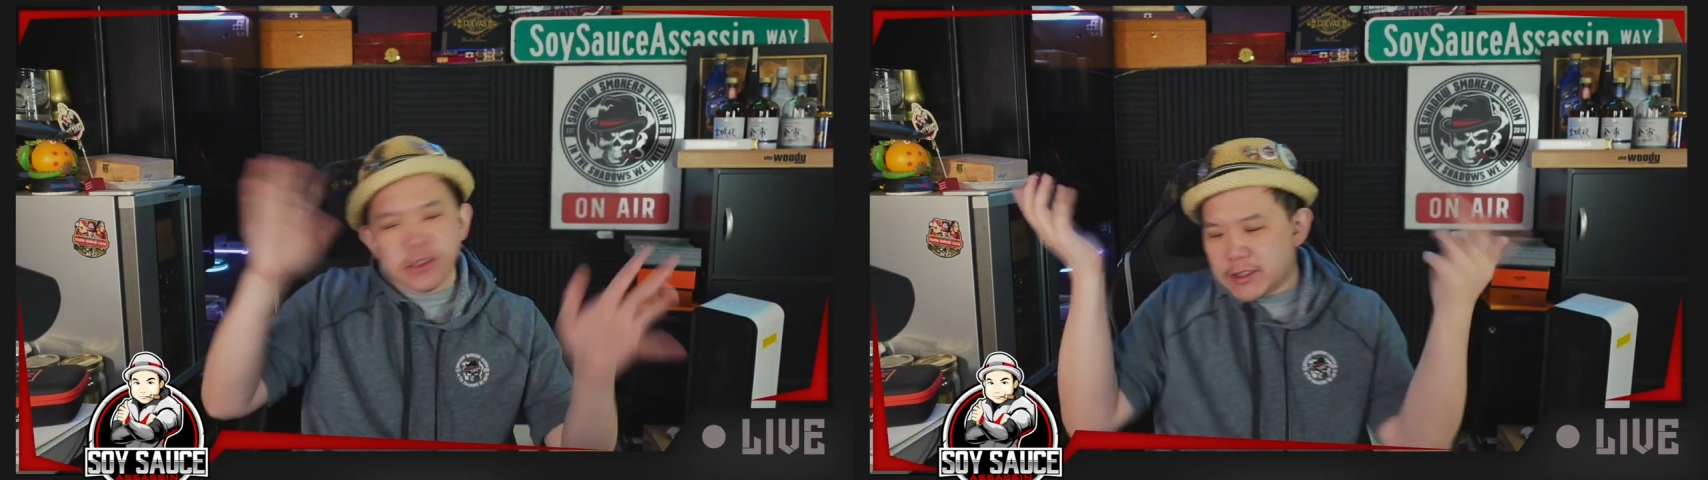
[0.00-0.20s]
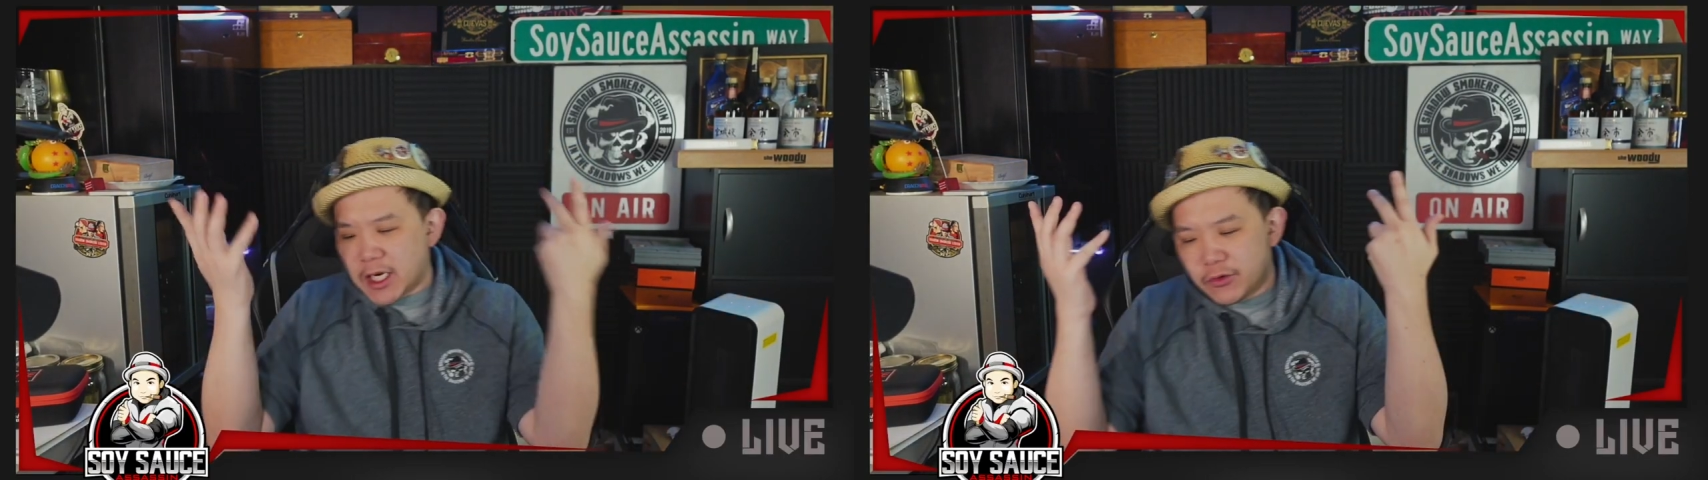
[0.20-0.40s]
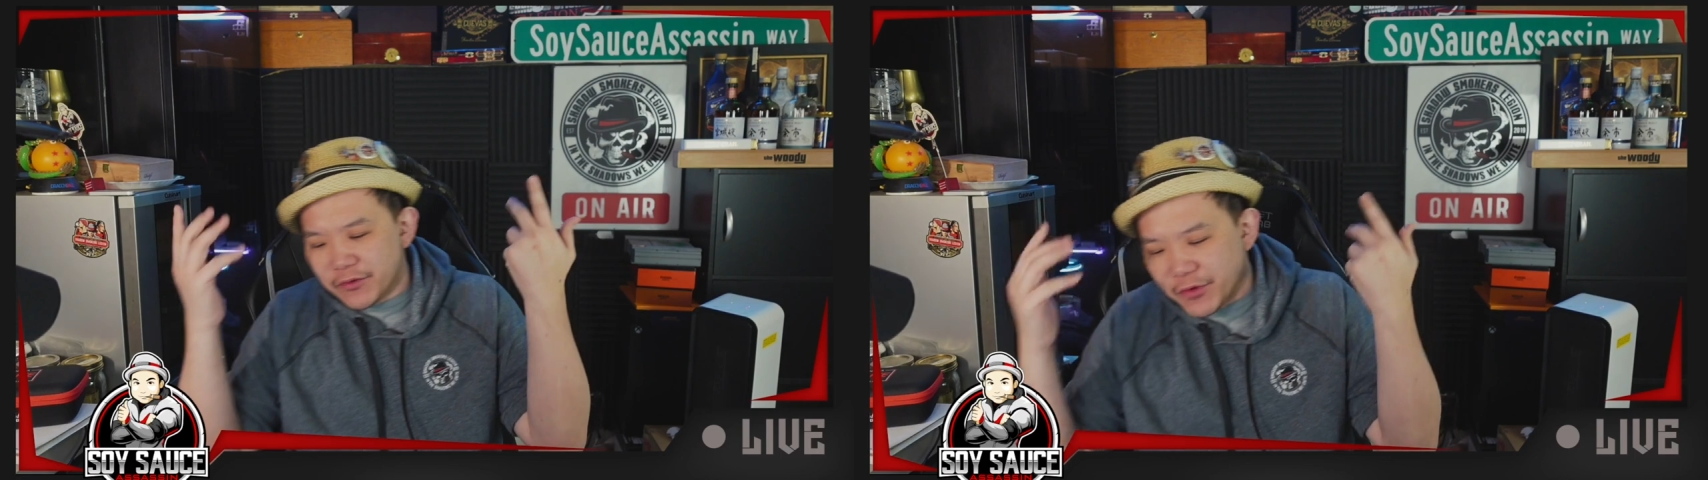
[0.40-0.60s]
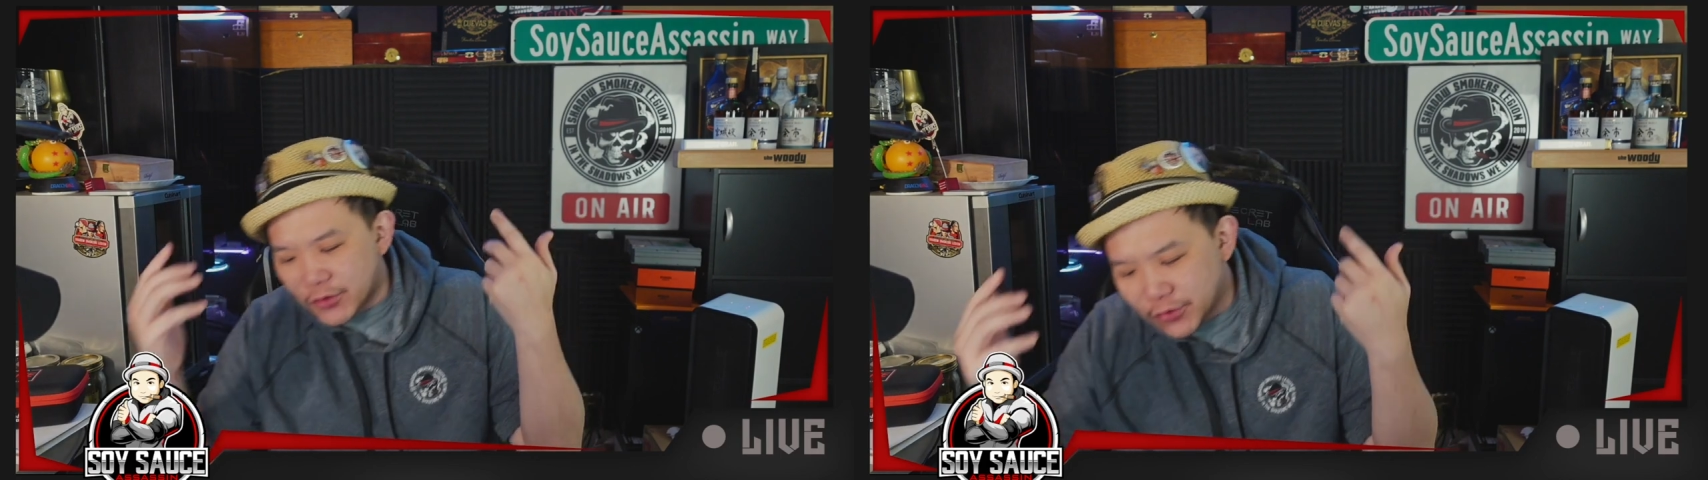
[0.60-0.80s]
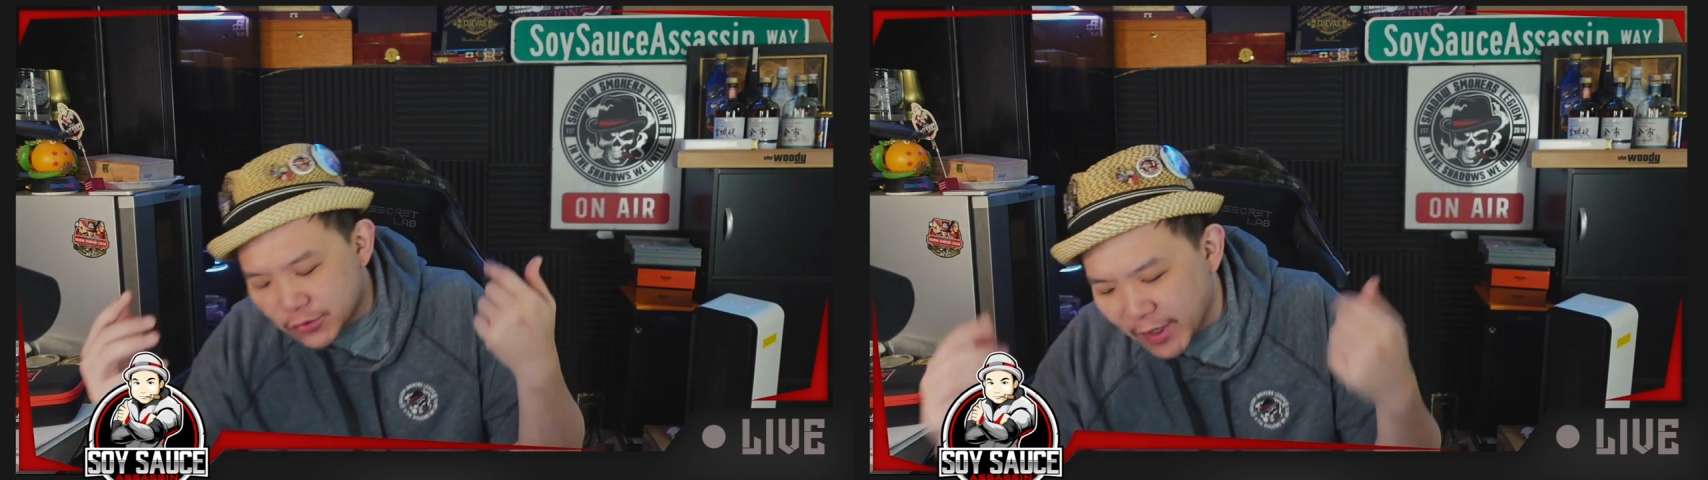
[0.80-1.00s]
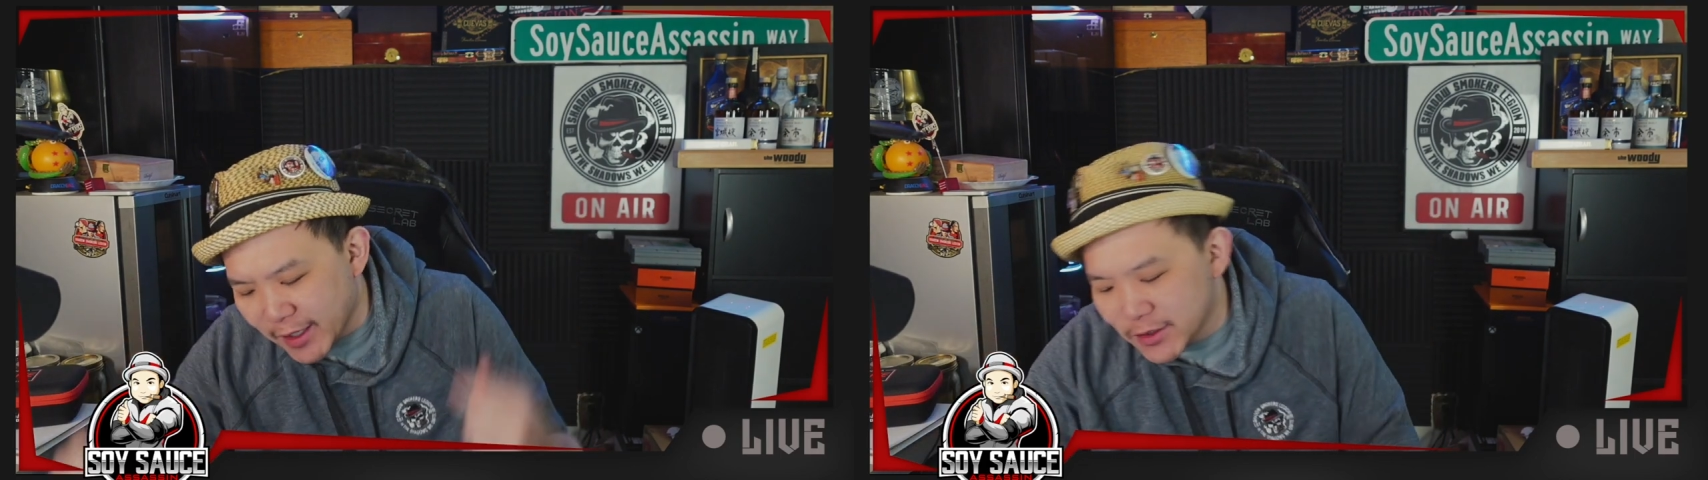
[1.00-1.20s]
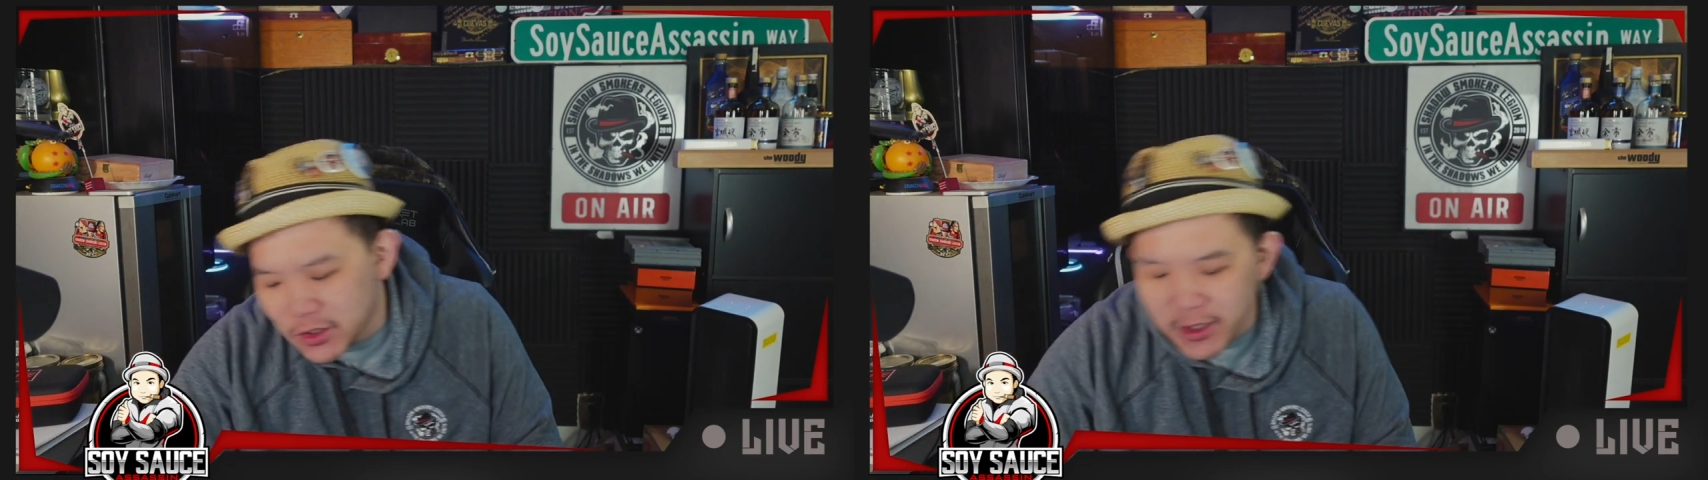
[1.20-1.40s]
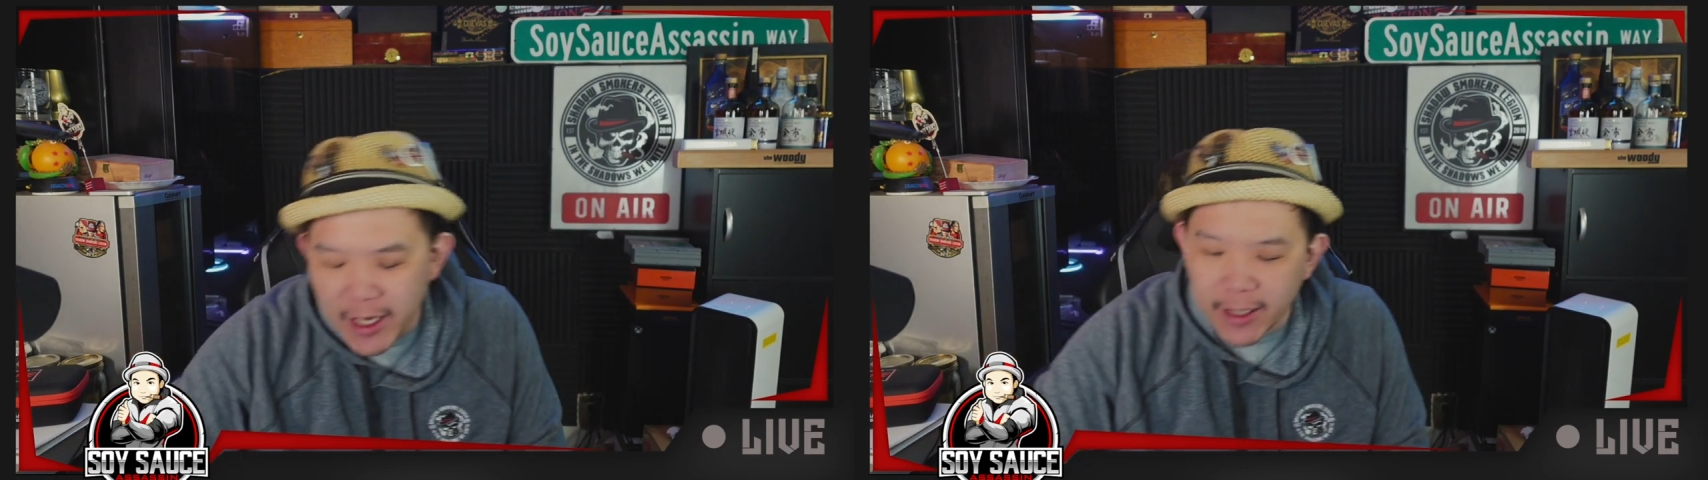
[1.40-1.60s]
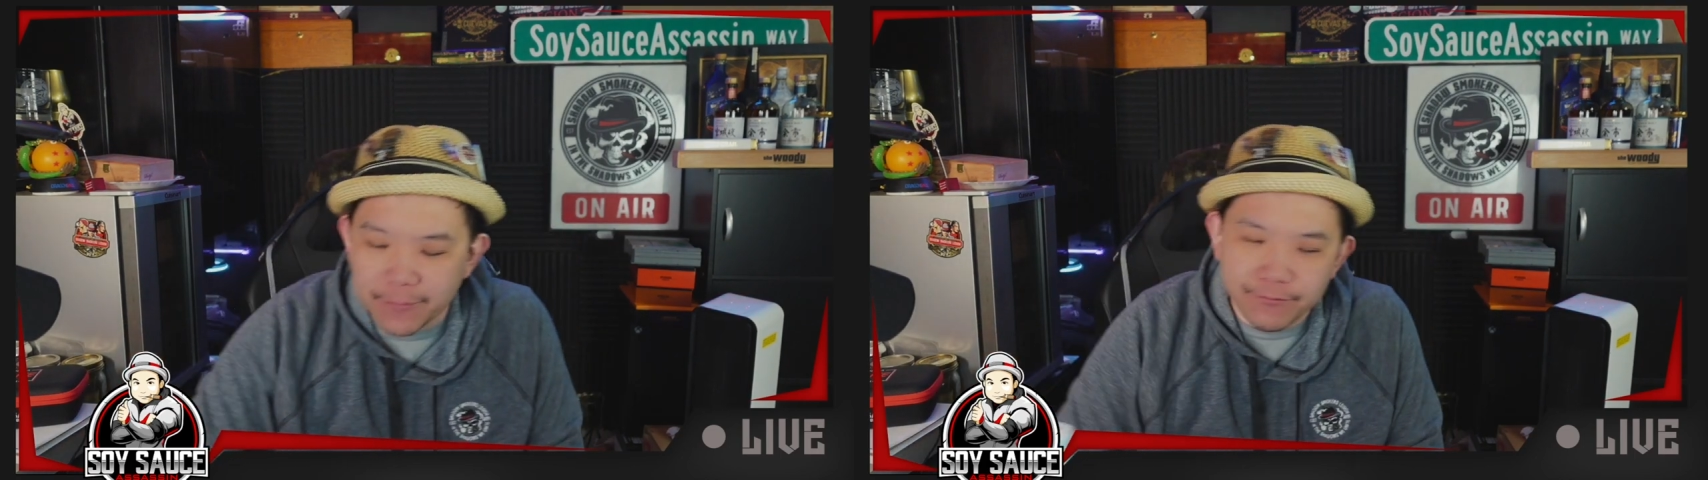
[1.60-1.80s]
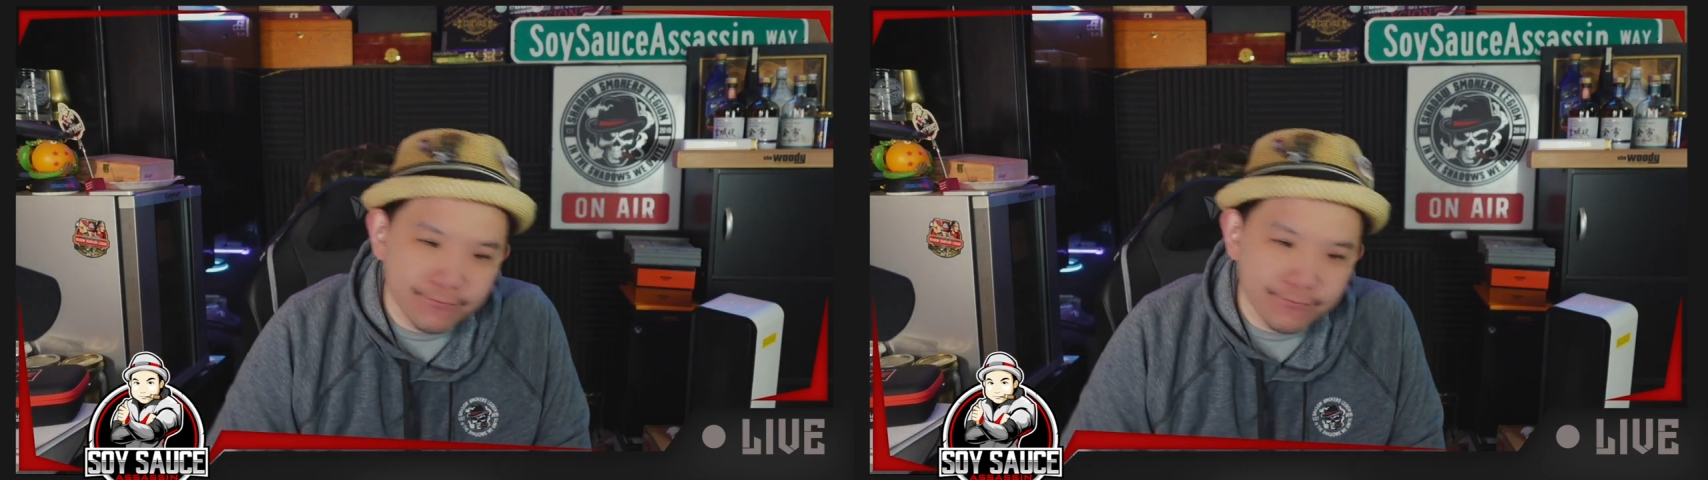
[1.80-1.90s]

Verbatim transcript: cigar review. And today